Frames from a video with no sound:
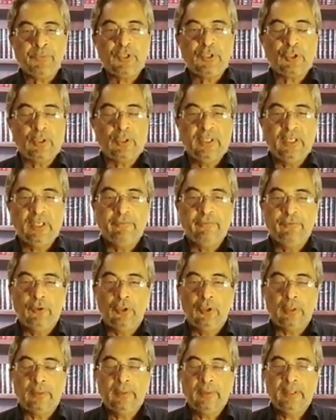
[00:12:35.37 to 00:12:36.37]
So
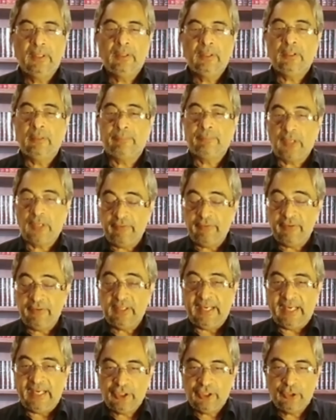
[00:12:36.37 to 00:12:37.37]
therefore, the
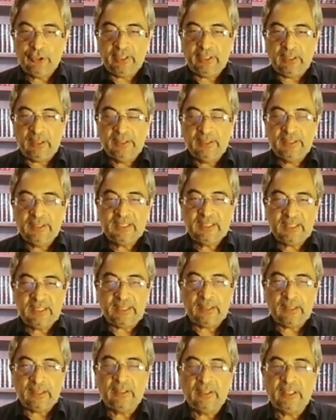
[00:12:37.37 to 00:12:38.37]
Prophet actually
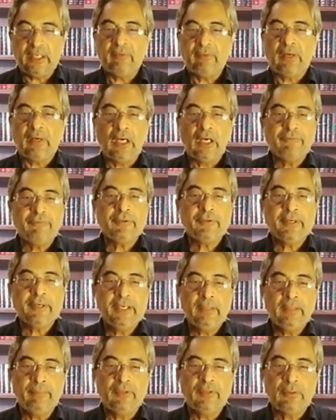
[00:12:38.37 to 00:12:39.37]
said that after
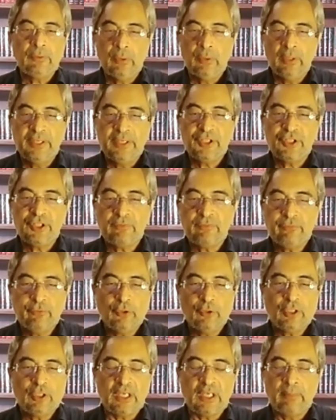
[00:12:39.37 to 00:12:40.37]
him, the rulers
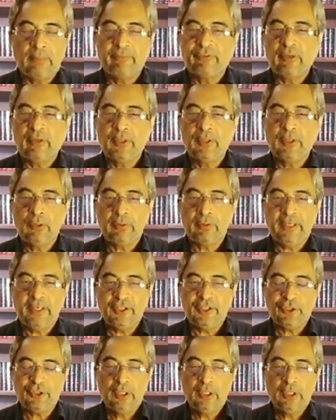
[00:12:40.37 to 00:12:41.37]
would come from the
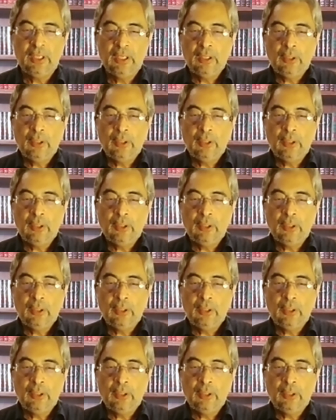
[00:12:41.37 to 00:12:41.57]
Quraysh,